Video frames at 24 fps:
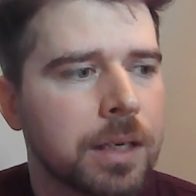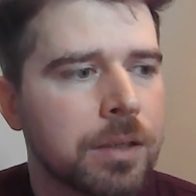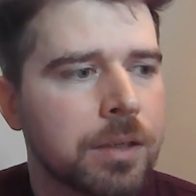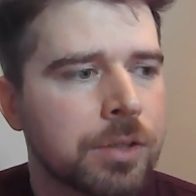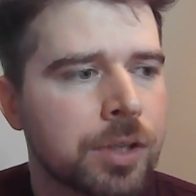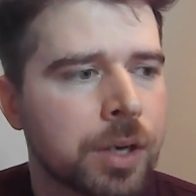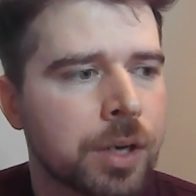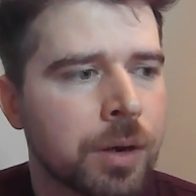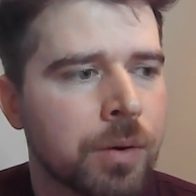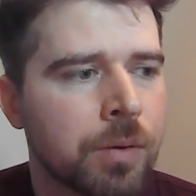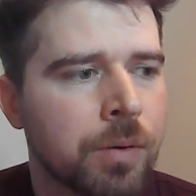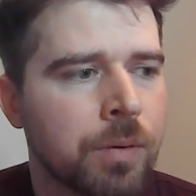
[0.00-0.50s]

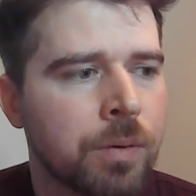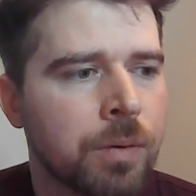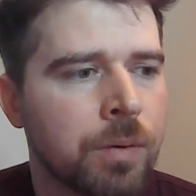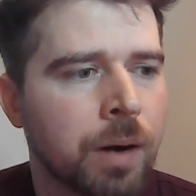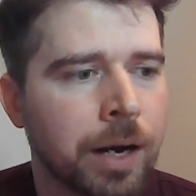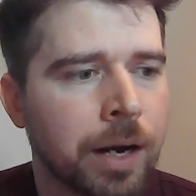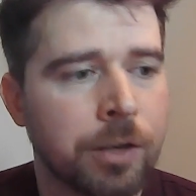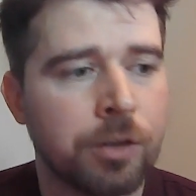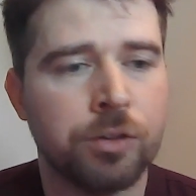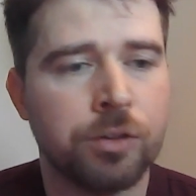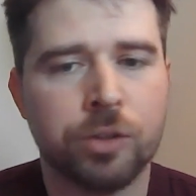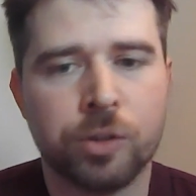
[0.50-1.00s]
So
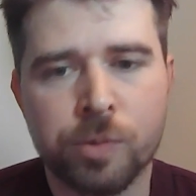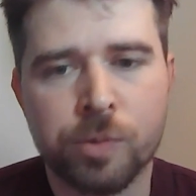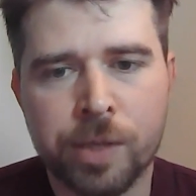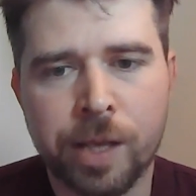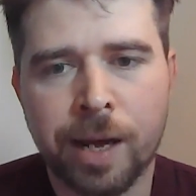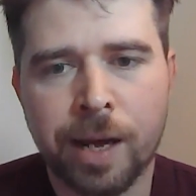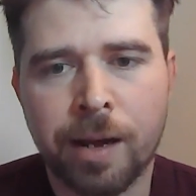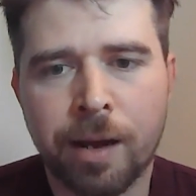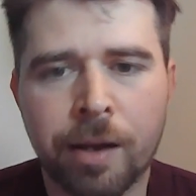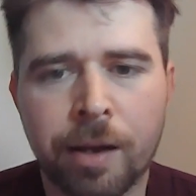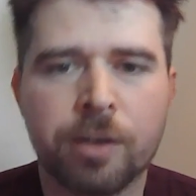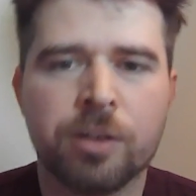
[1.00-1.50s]
I couldn't use
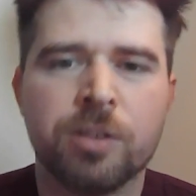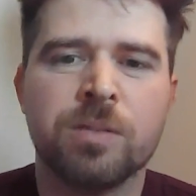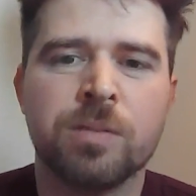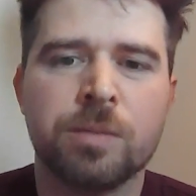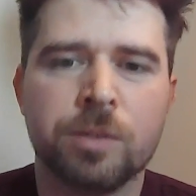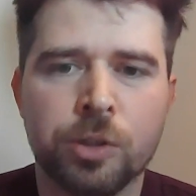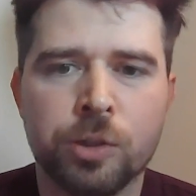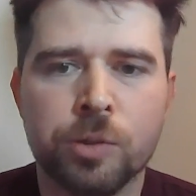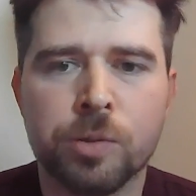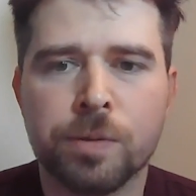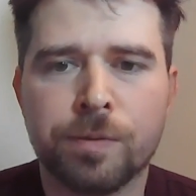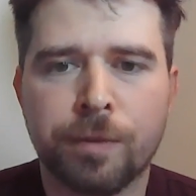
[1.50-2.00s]
that. I
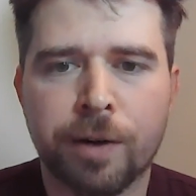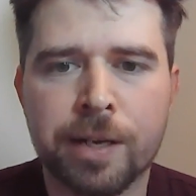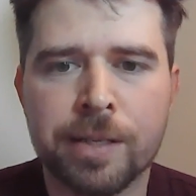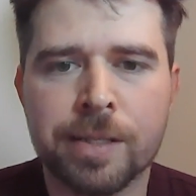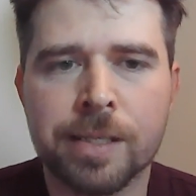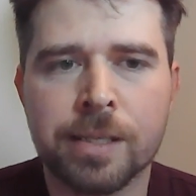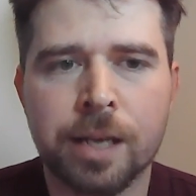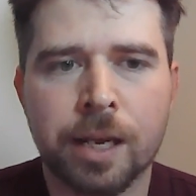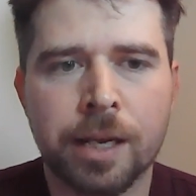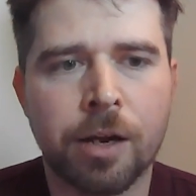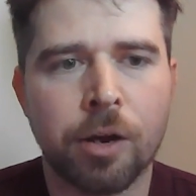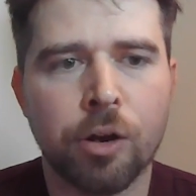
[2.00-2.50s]
couldn't use
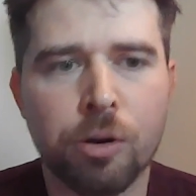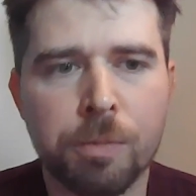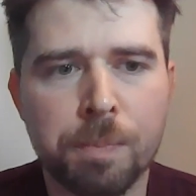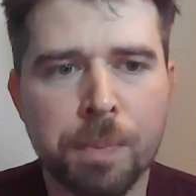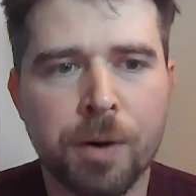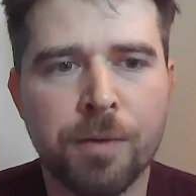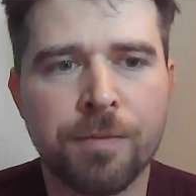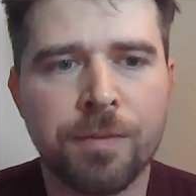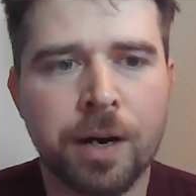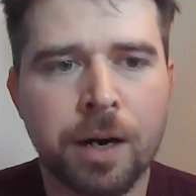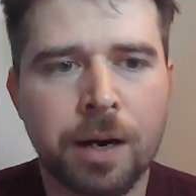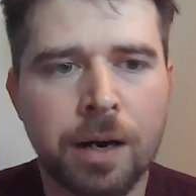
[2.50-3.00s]
phrases like "oh
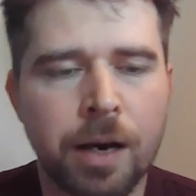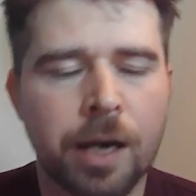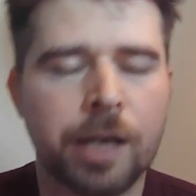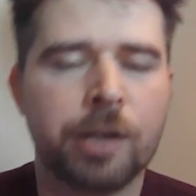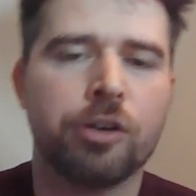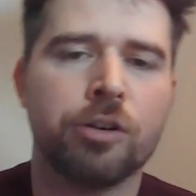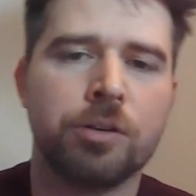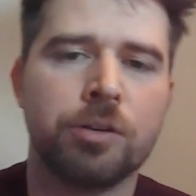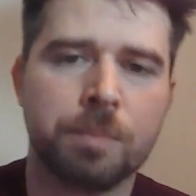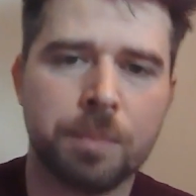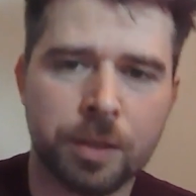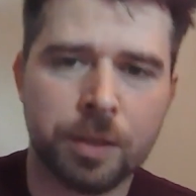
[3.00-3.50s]
bother." I
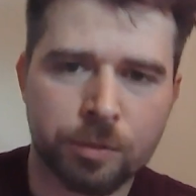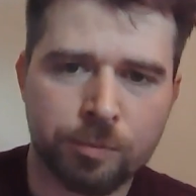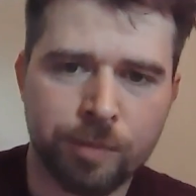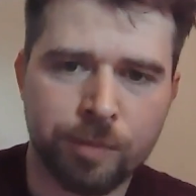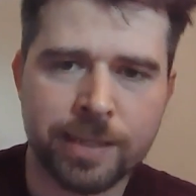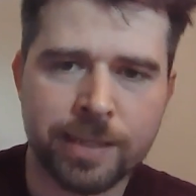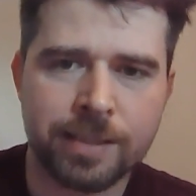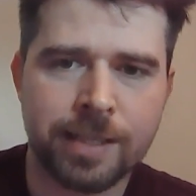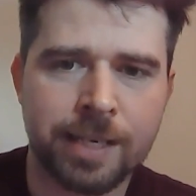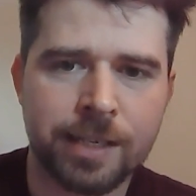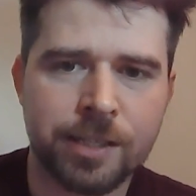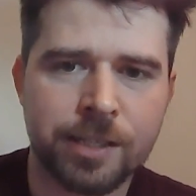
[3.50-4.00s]
couldn't put the
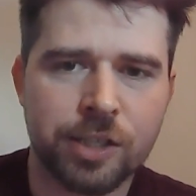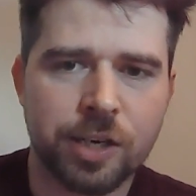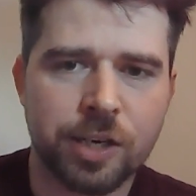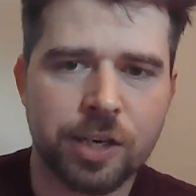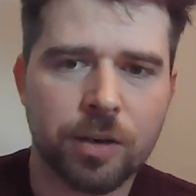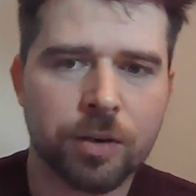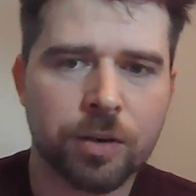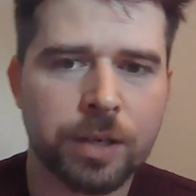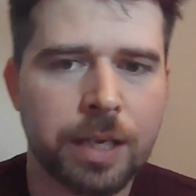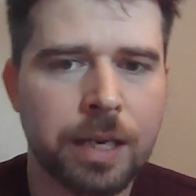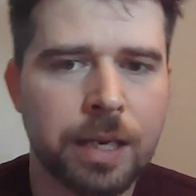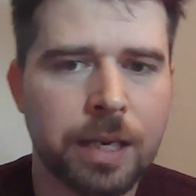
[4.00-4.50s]
red
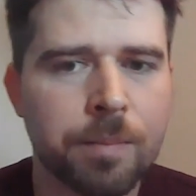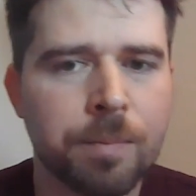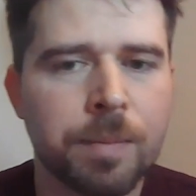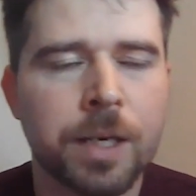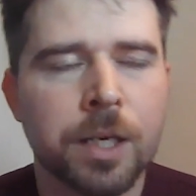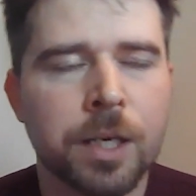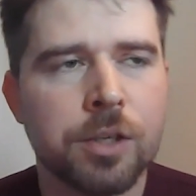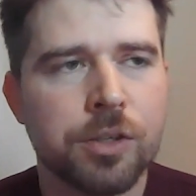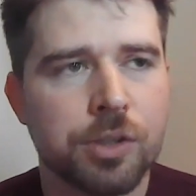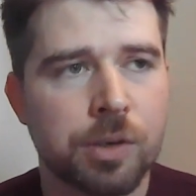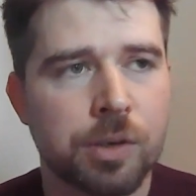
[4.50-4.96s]
T-shirt on him.